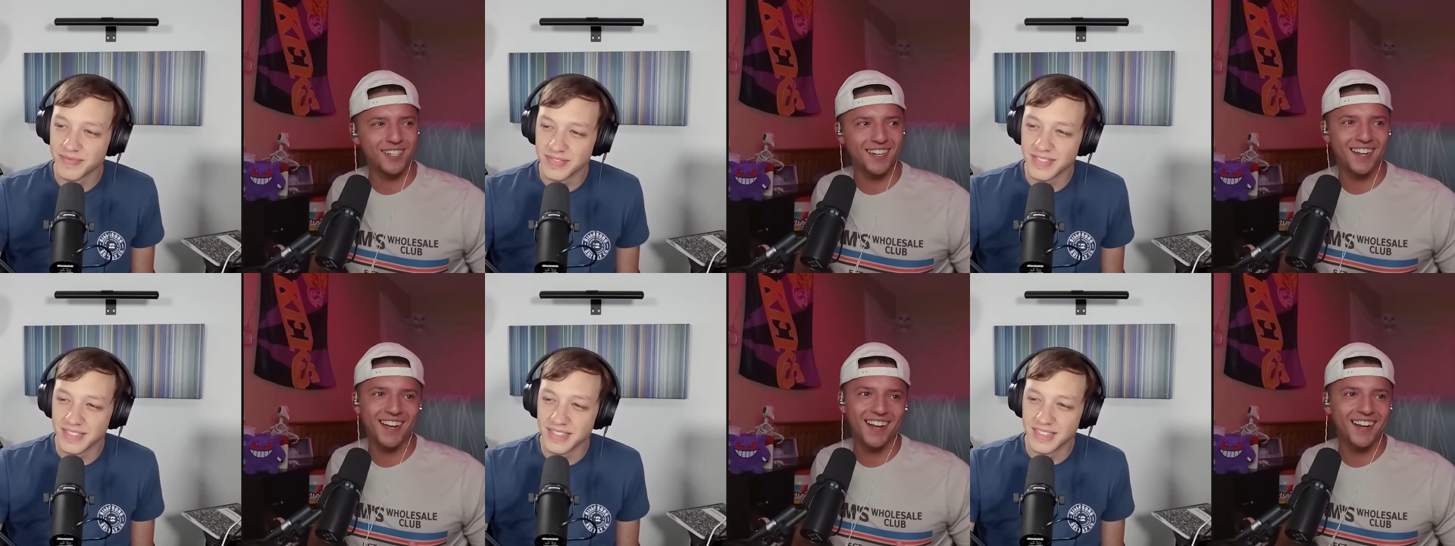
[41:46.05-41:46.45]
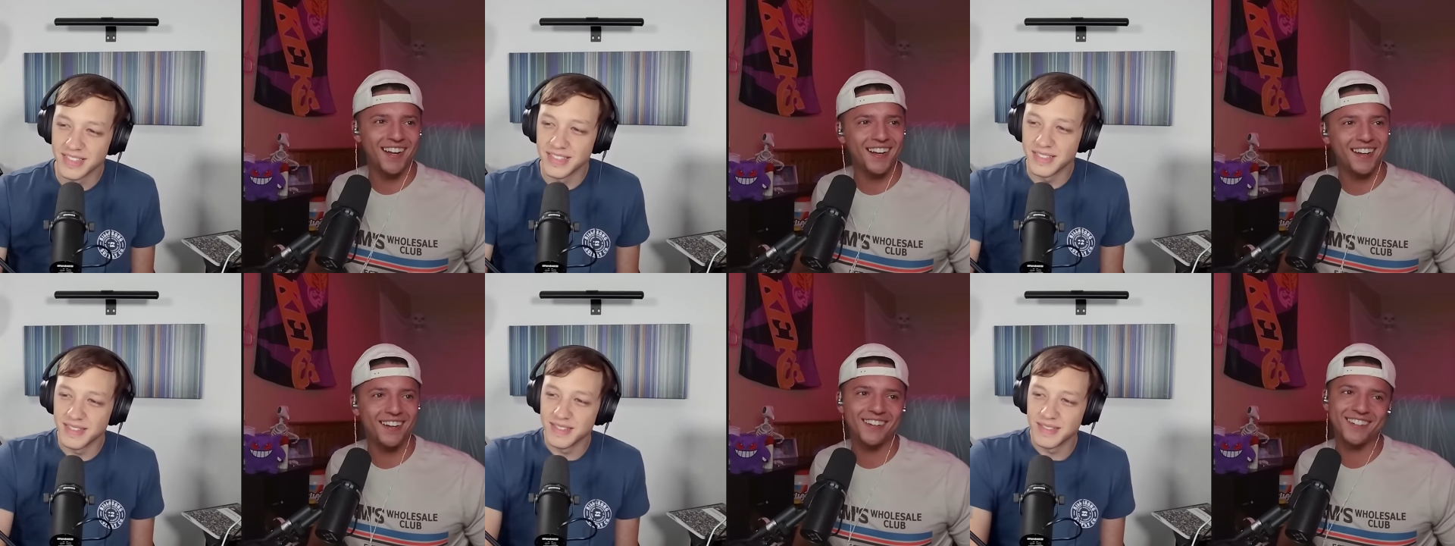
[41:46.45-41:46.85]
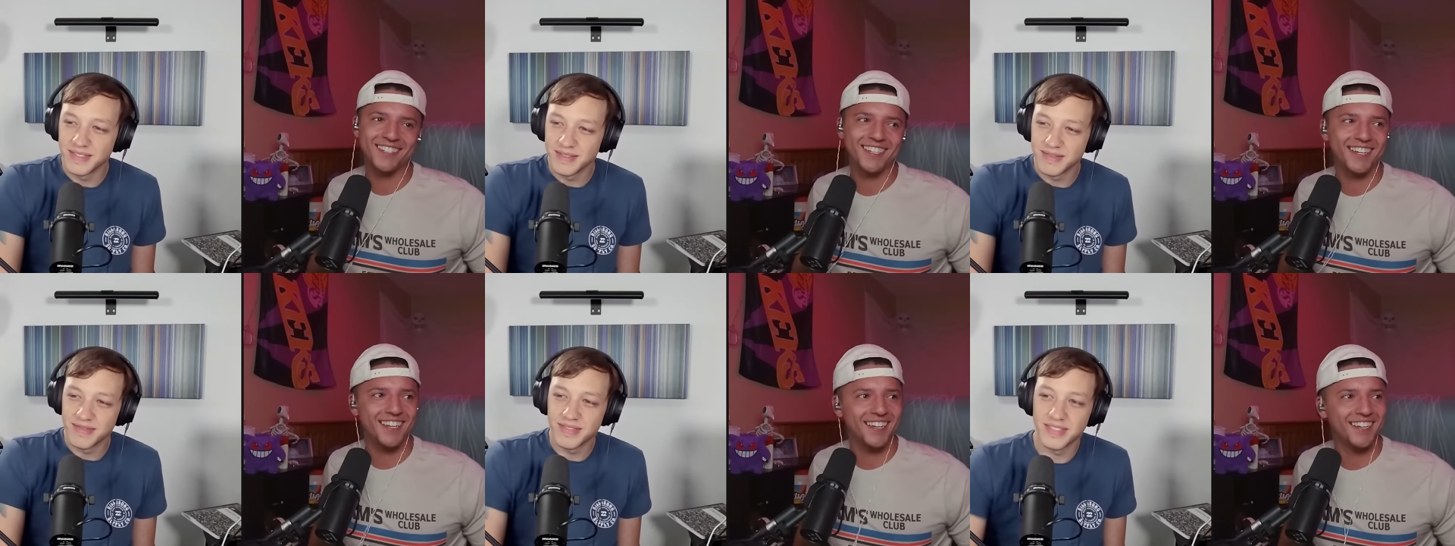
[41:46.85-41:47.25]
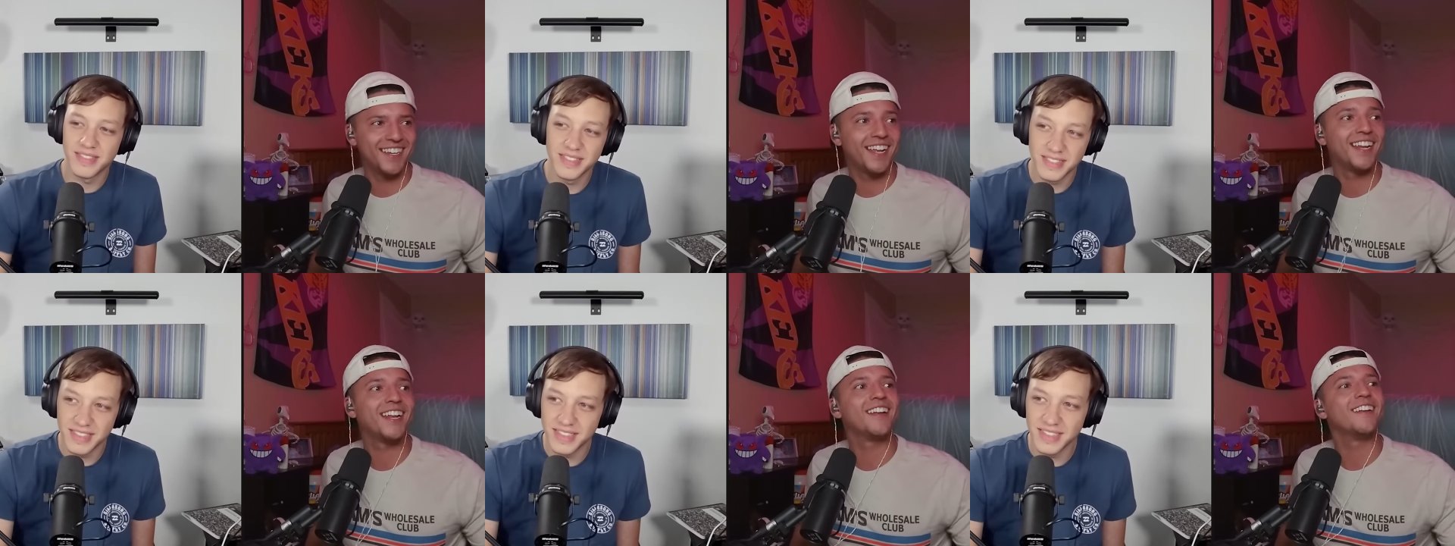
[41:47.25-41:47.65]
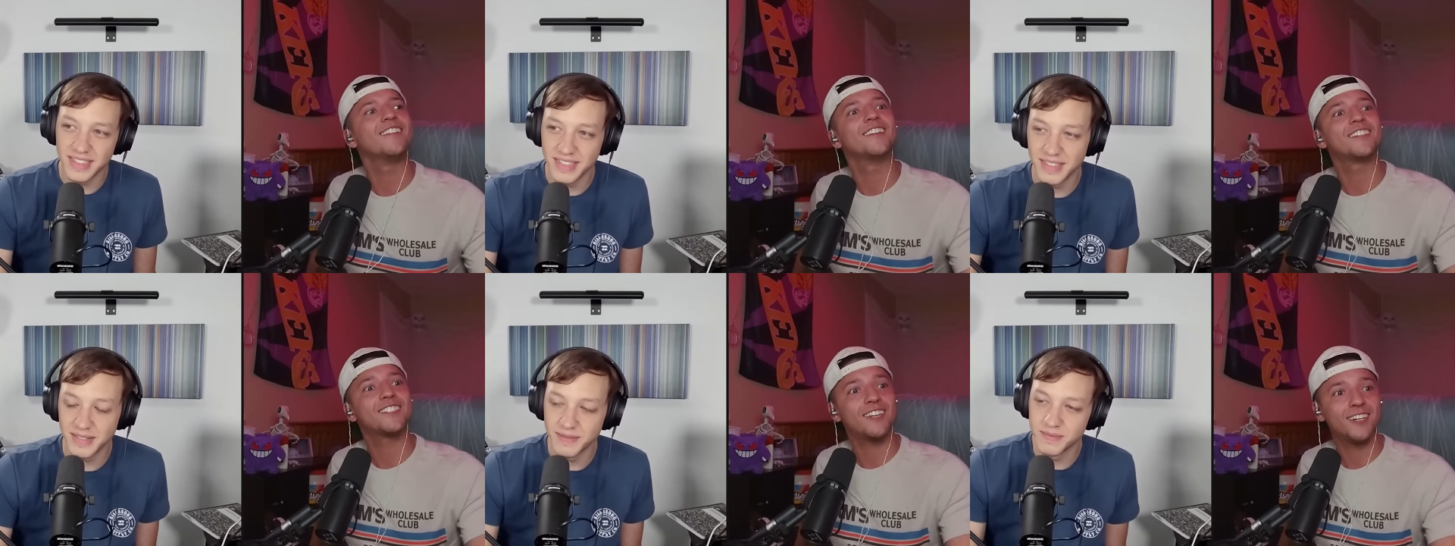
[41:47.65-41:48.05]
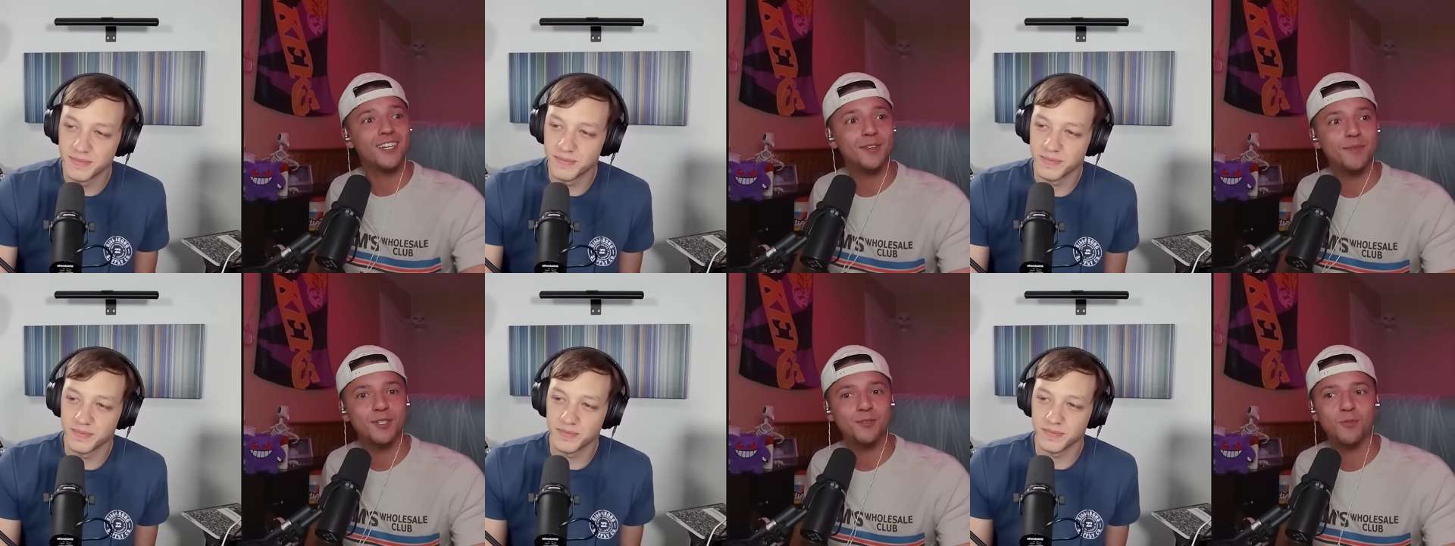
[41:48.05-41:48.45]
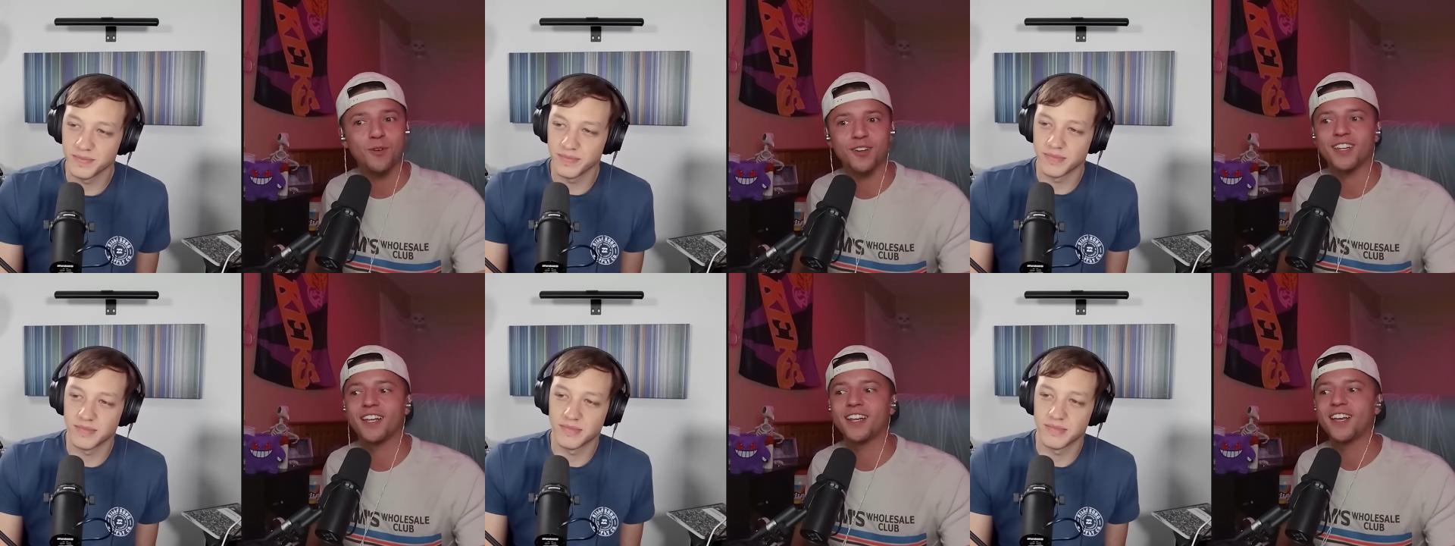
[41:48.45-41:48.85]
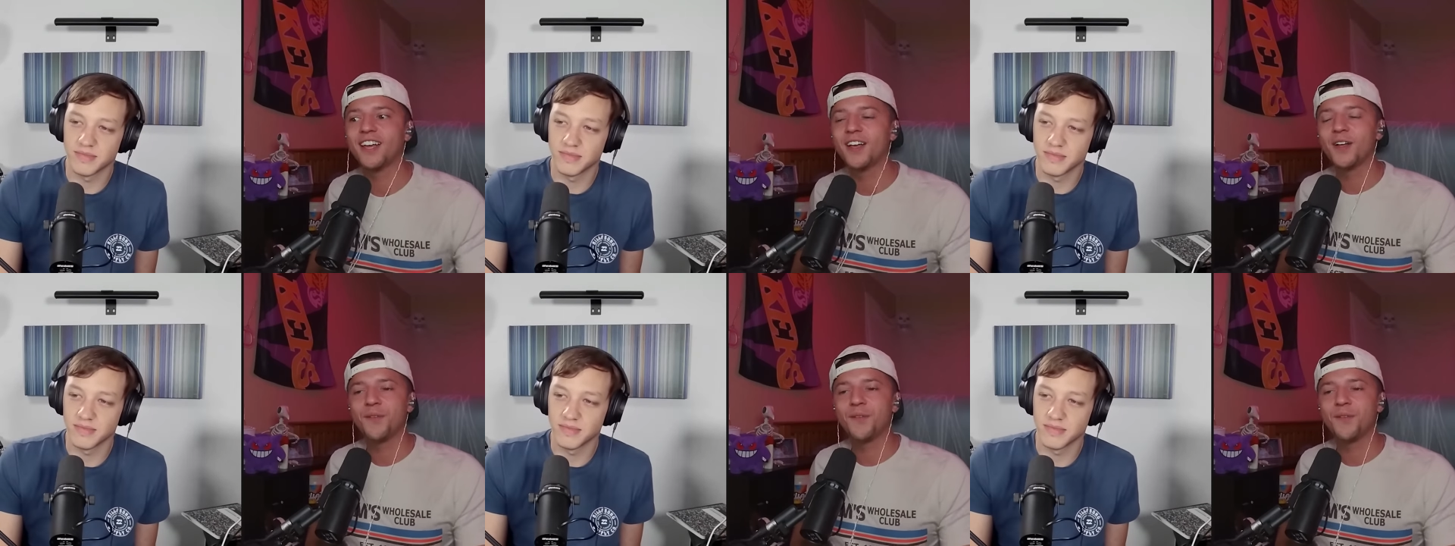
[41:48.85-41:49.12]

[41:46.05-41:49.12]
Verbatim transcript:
Speaker 1: It's like, haha, okay. And then the succubus one, like